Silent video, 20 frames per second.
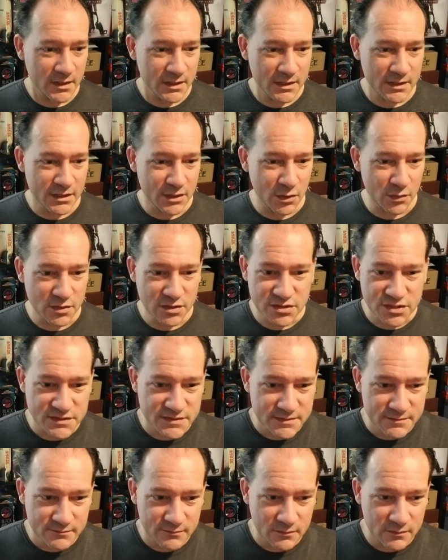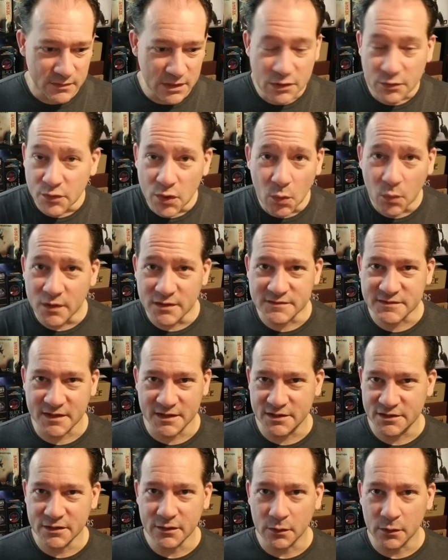You don't know what it's
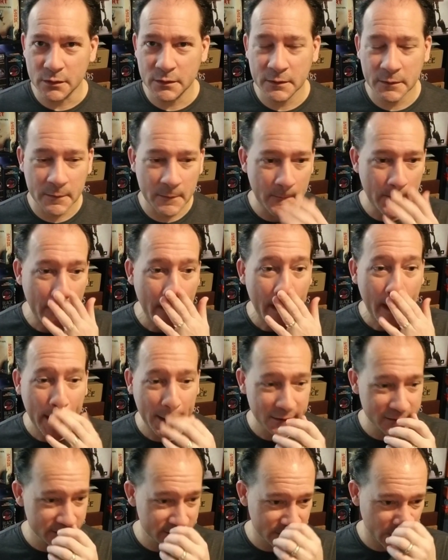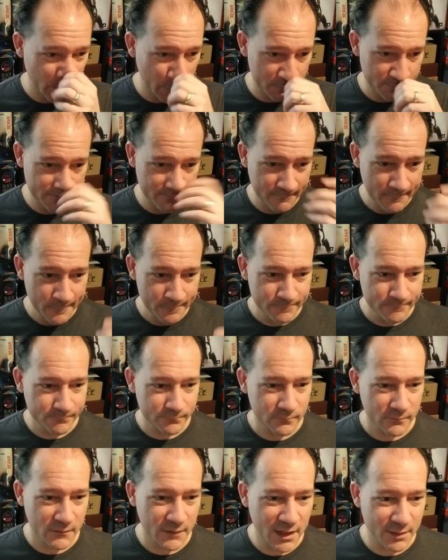going to do, and
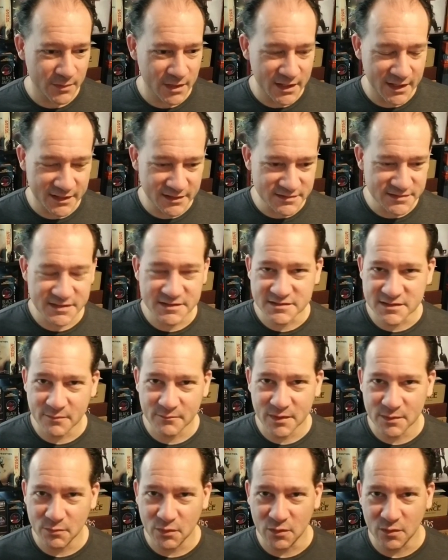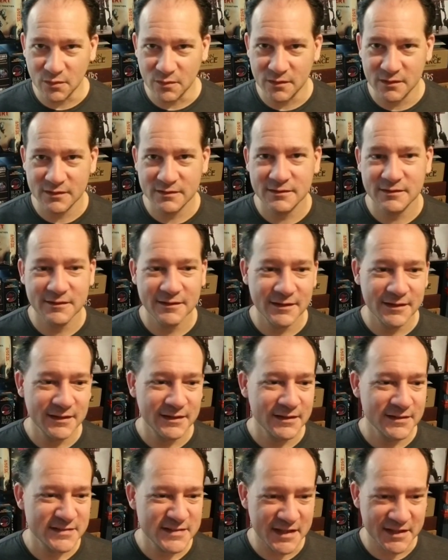I can see some people
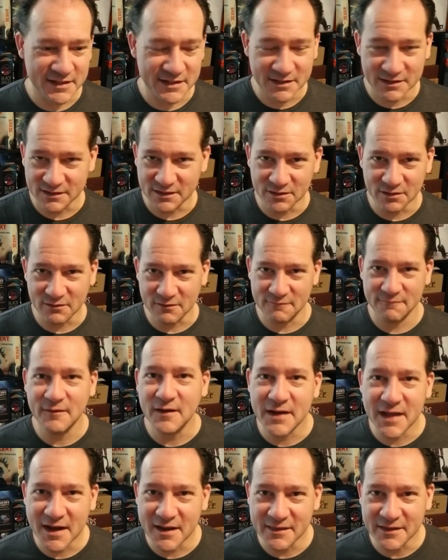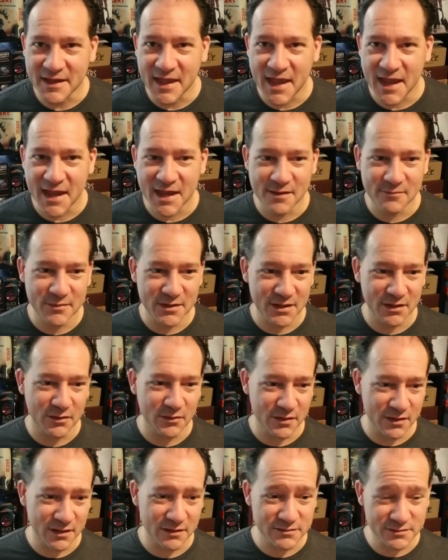taking a little of the fun out of the game,
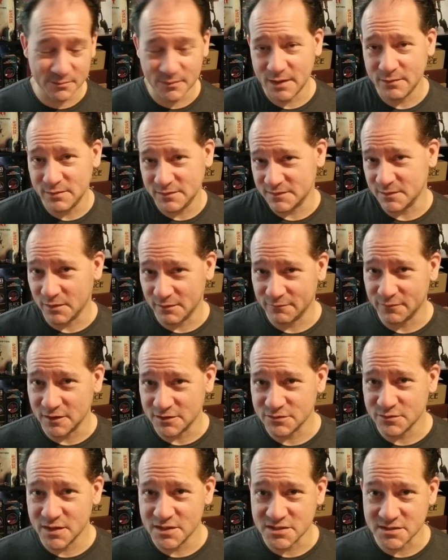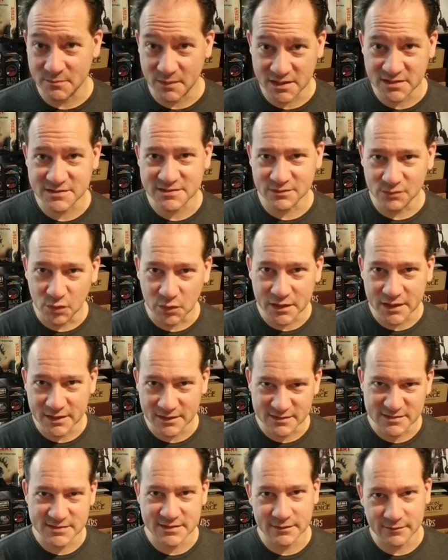and also maybe some of the frustration by just
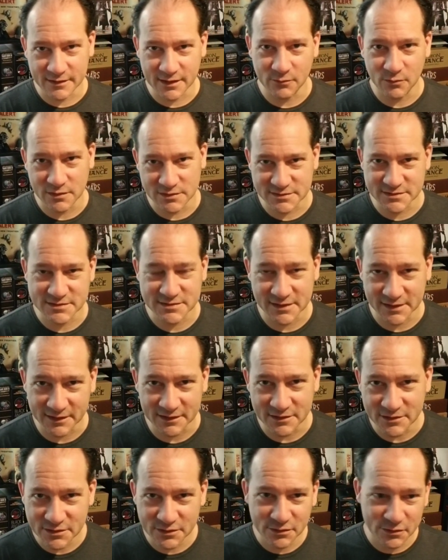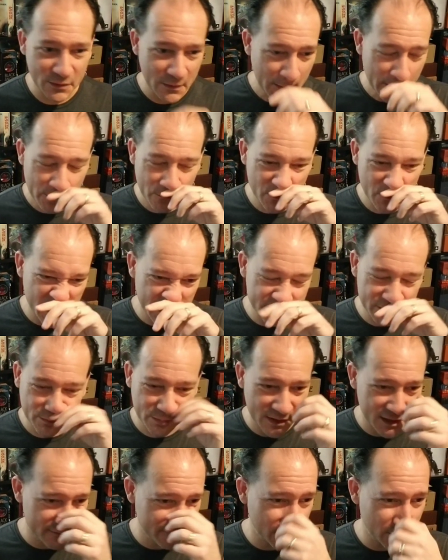looking to see, okay, what is this thing going to do? What do I have to
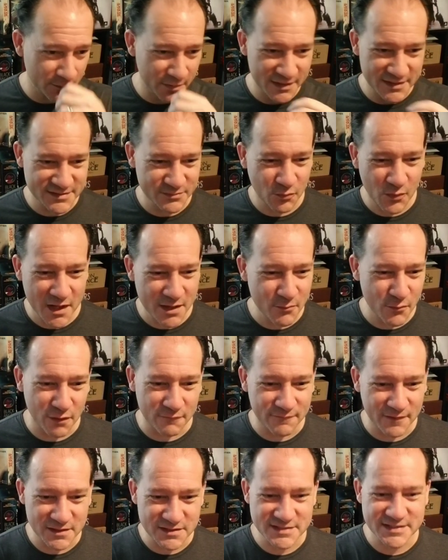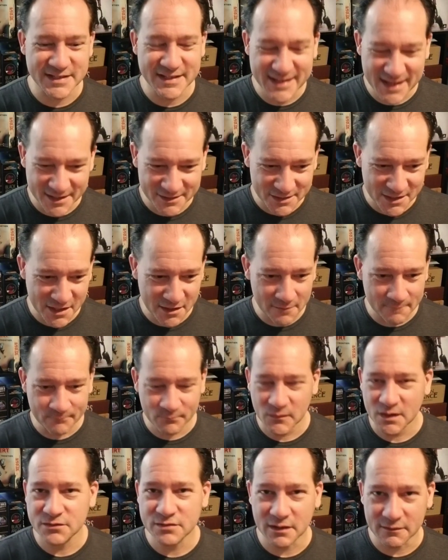plan for? But it's way more fun just to get there,
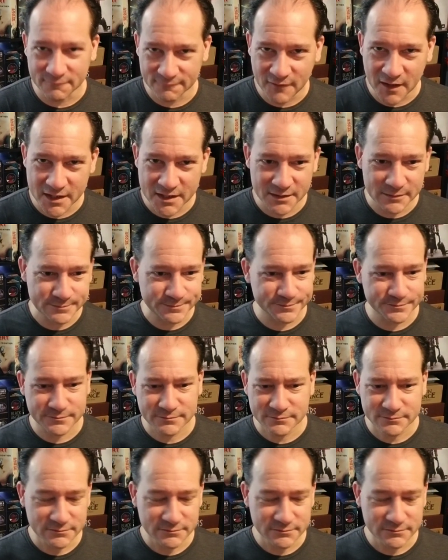try to fight it,